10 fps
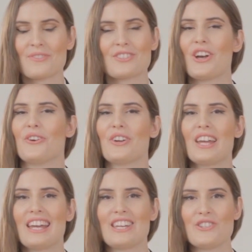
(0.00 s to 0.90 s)
So,
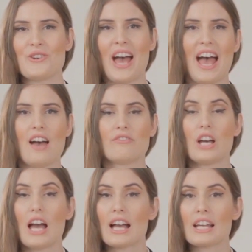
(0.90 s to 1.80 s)
you
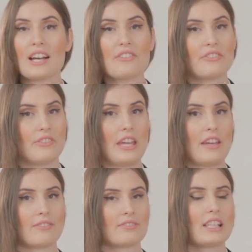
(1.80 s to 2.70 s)
have
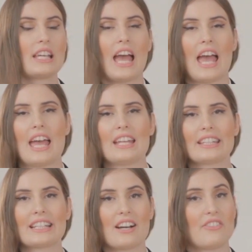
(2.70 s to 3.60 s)
café,
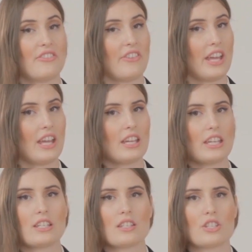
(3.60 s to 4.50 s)
and café
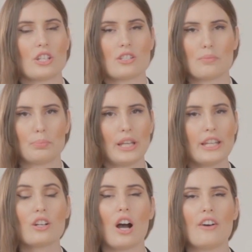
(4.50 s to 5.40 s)
is just
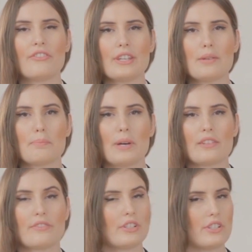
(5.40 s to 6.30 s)
plain coffee,
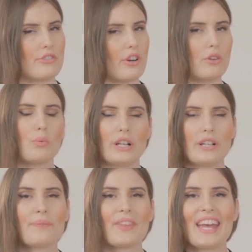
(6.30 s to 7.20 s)
but very strong
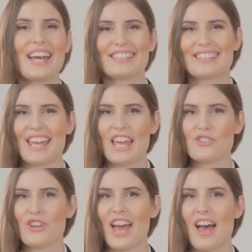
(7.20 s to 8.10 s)
one.
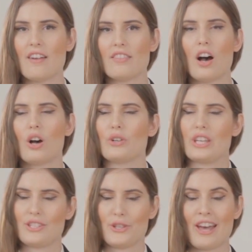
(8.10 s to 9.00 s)
Then you have, oh
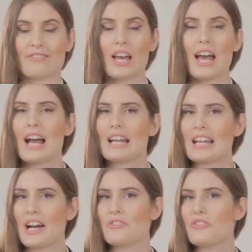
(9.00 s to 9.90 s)
yes, you have
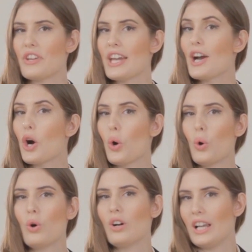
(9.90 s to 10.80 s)
café
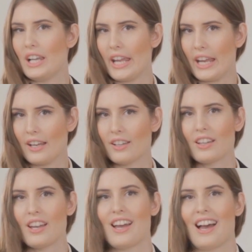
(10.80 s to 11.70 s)
au lait.
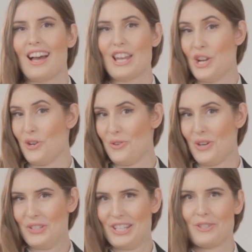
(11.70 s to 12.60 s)
I know you
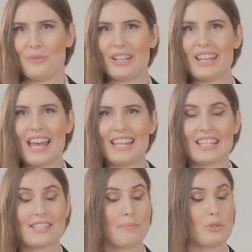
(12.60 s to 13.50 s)
know this one, and
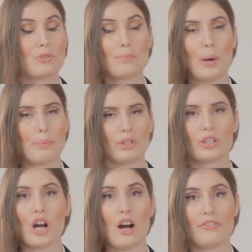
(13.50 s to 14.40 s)
that's the most
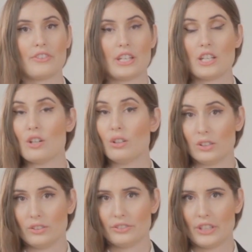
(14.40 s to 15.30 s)
popular coffee in
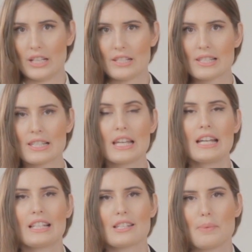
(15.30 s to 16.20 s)
all of France.
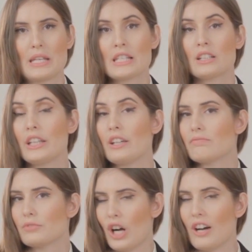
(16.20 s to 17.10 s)
It's
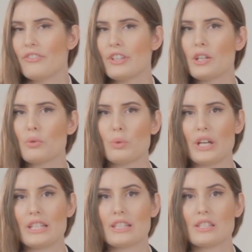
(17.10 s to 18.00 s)
basically coffee
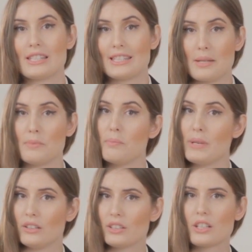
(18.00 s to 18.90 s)
with steamed
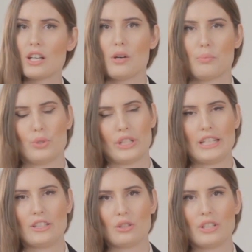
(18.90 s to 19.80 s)
milk poured
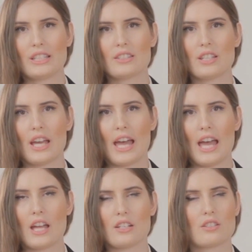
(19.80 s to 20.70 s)
into it,
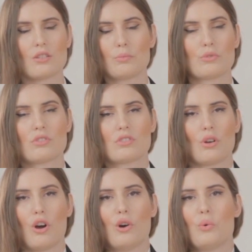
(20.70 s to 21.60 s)
and it's almost
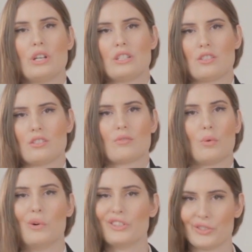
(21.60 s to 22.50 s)
always just
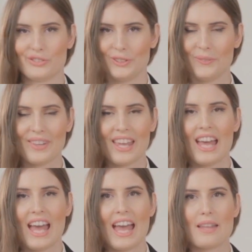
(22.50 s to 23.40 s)
wonderful.
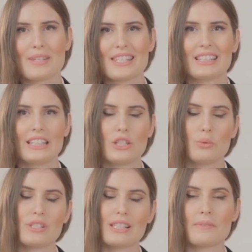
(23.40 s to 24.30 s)
And basically
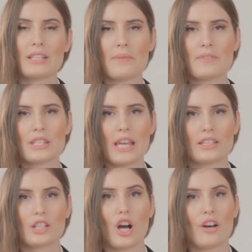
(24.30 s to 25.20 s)
you will sometimes
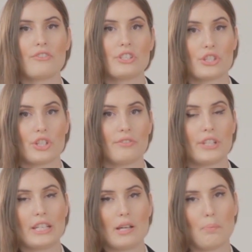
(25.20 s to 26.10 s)
get the coffee
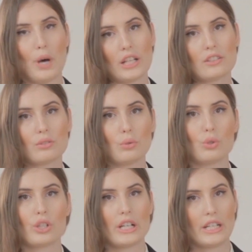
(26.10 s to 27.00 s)
served in a pot
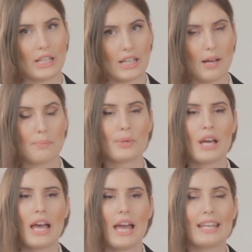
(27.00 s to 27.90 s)
or in a cup,
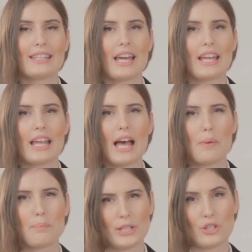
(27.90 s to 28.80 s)
and then
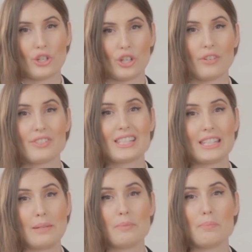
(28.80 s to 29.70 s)
a pitcher of
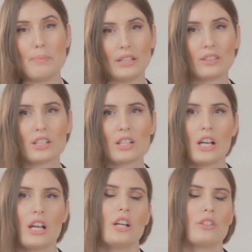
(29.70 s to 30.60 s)
steamed milk
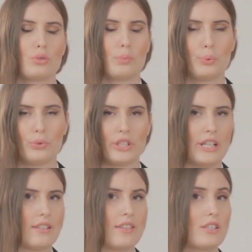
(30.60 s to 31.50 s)
to pour
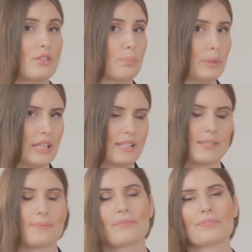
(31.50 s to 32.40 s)
in as you please.